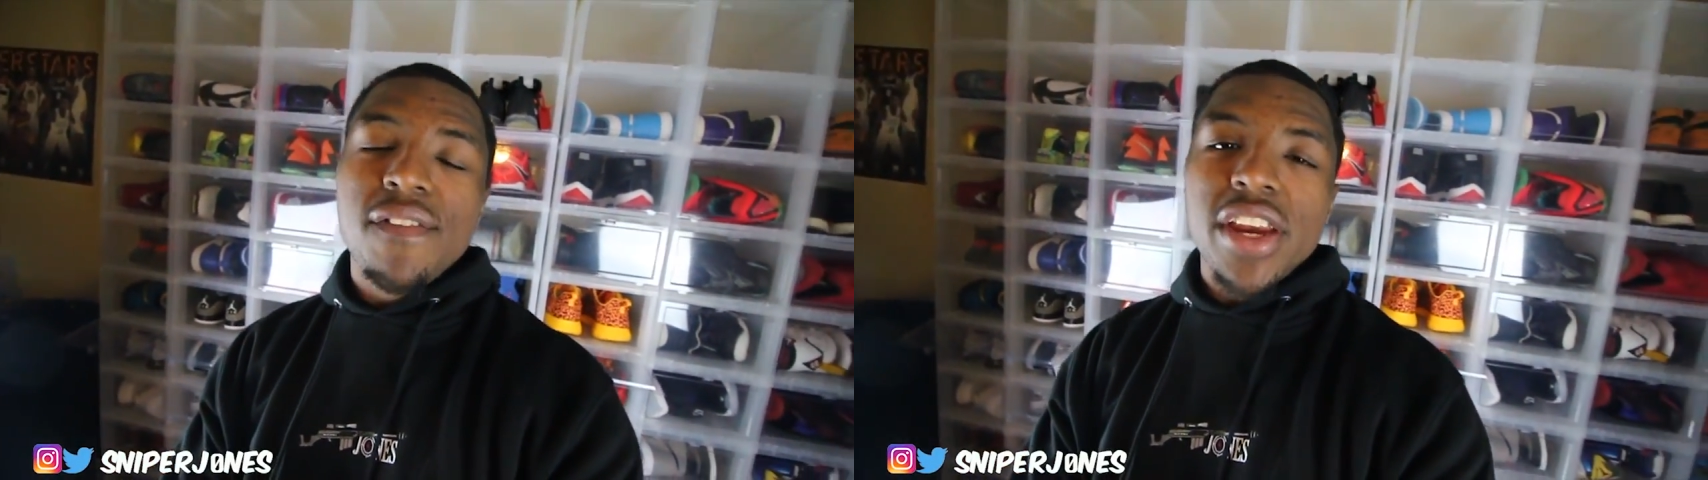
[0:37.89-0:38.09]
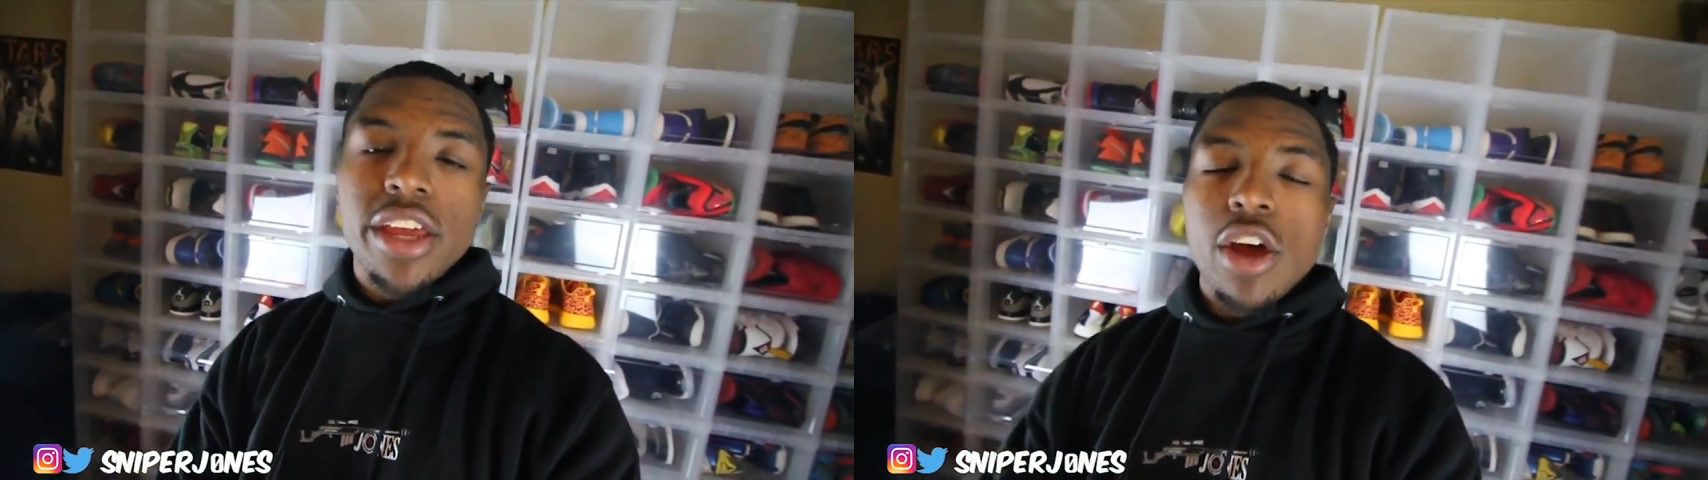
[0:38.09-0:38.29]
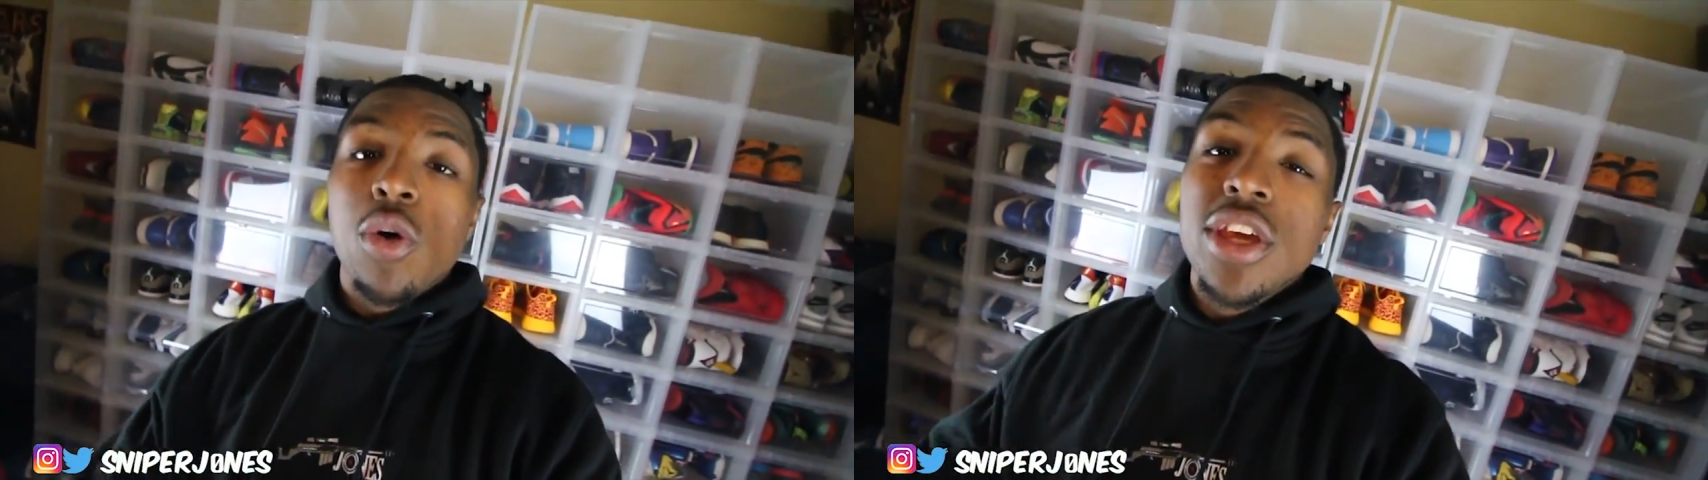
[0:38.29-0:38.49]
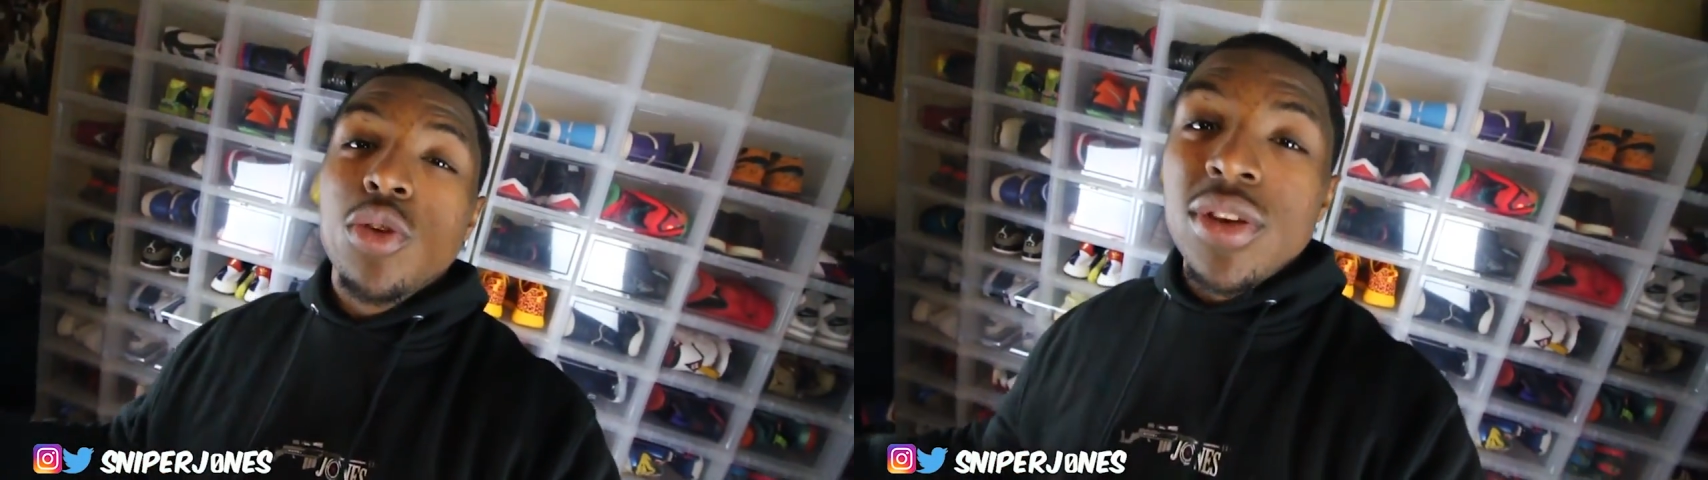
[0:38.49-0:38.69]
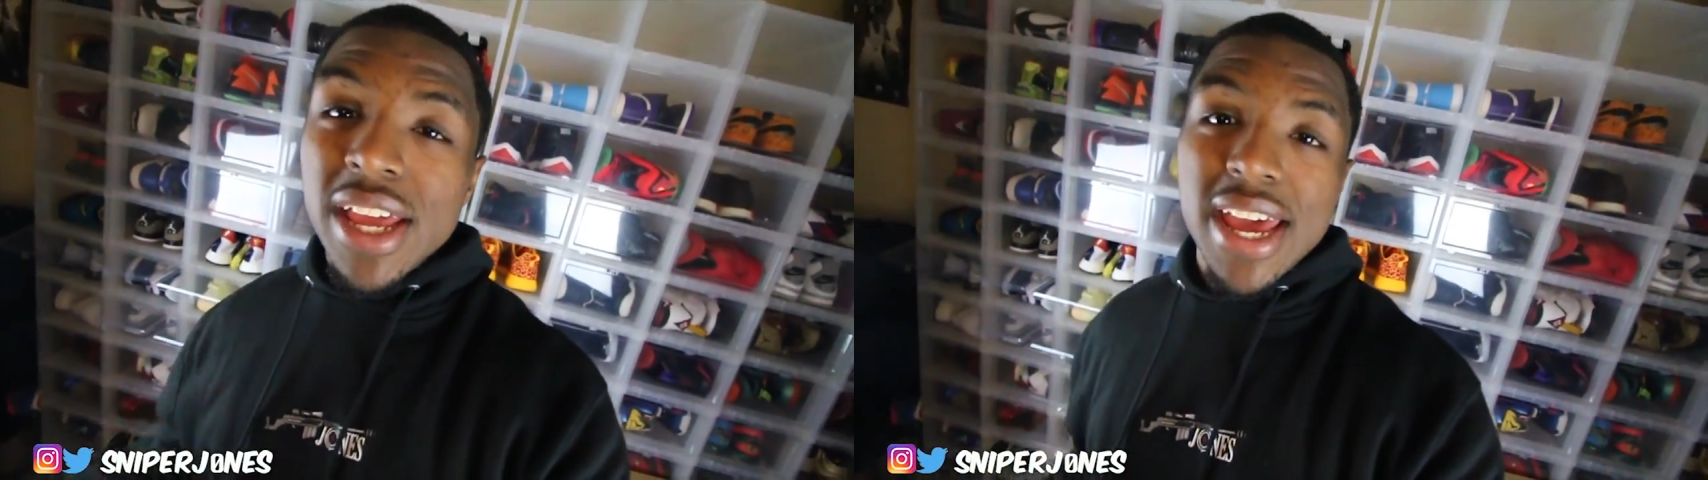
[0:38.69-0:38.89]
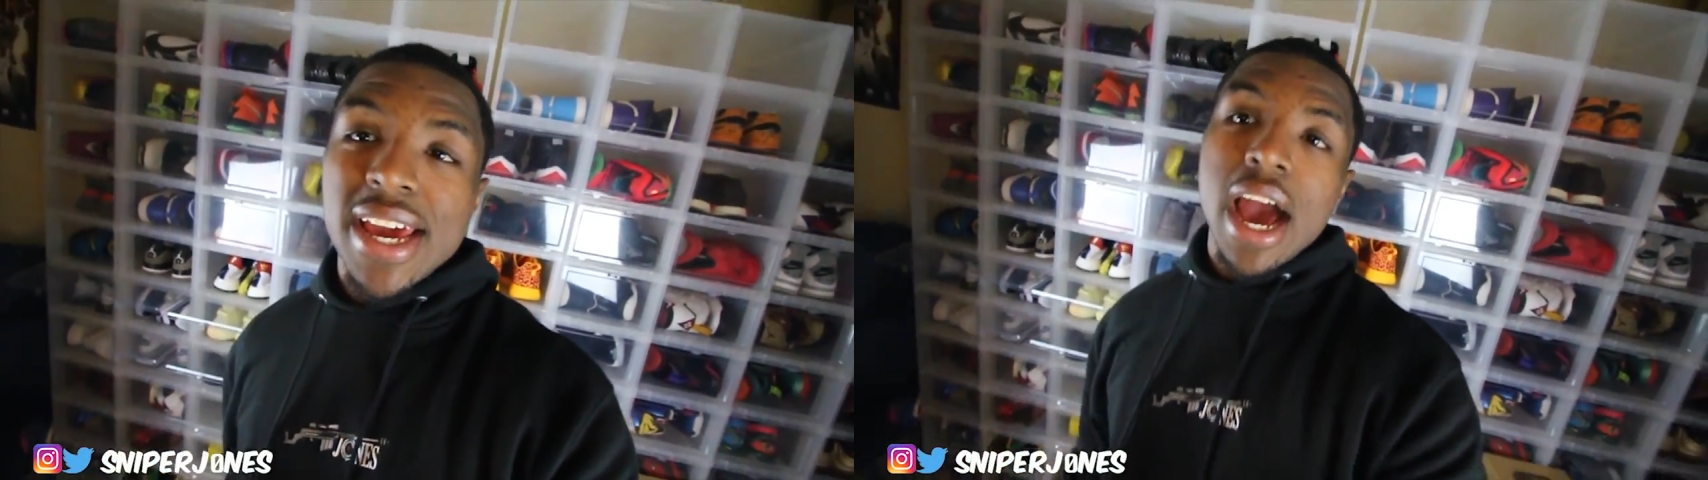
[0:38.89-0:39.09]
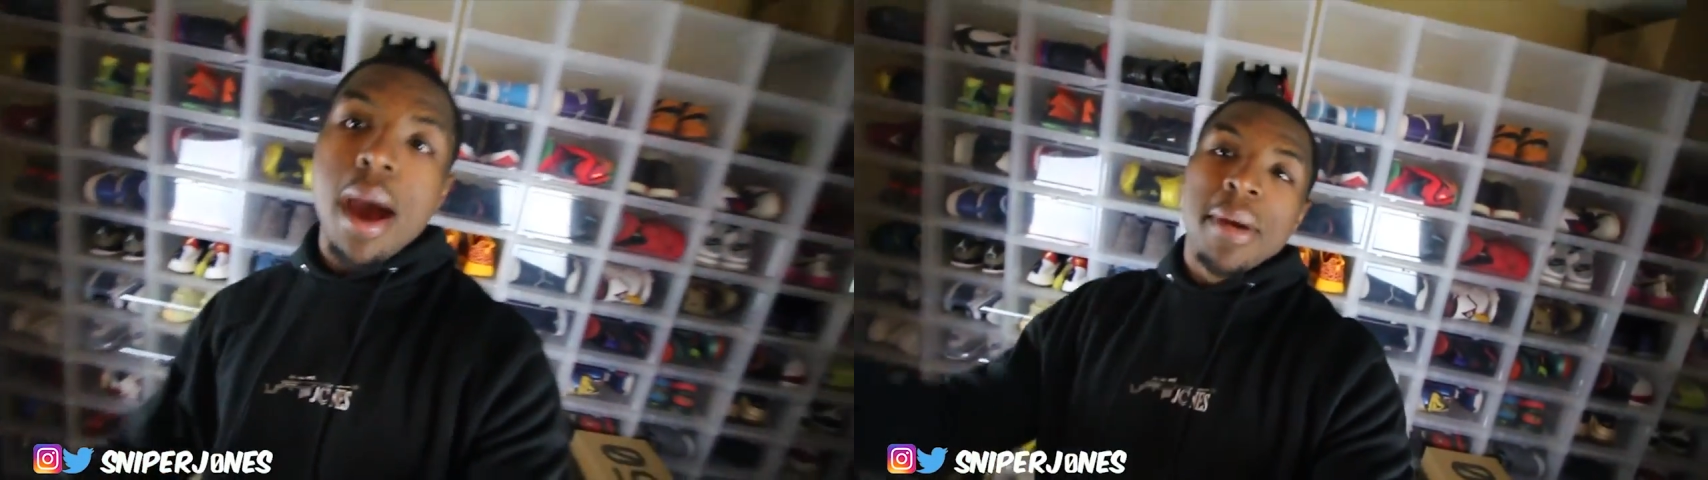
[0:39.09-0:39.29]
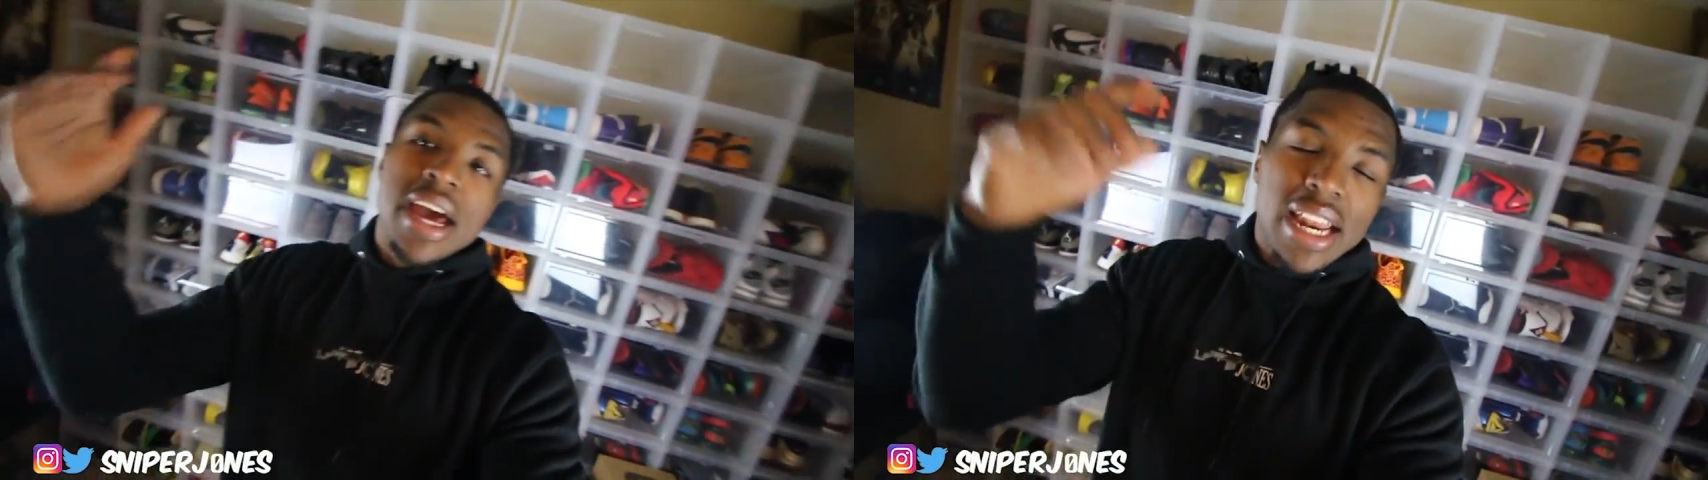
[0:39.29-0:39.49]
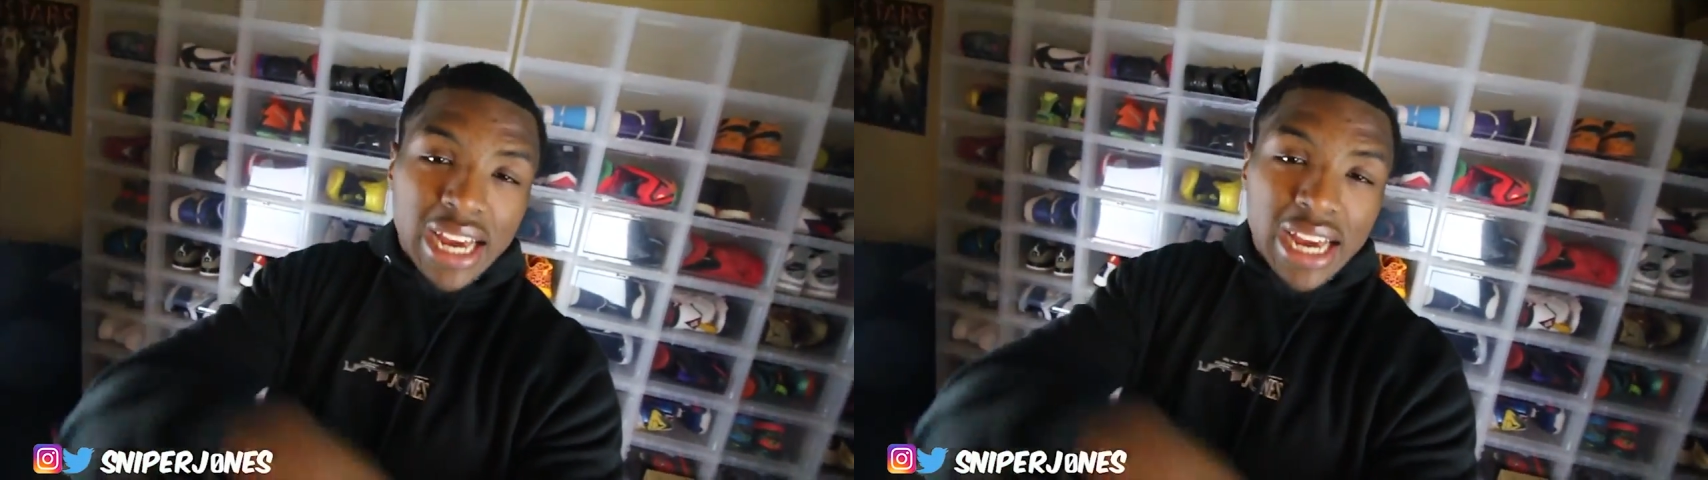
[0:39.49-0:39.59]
video and you did cop,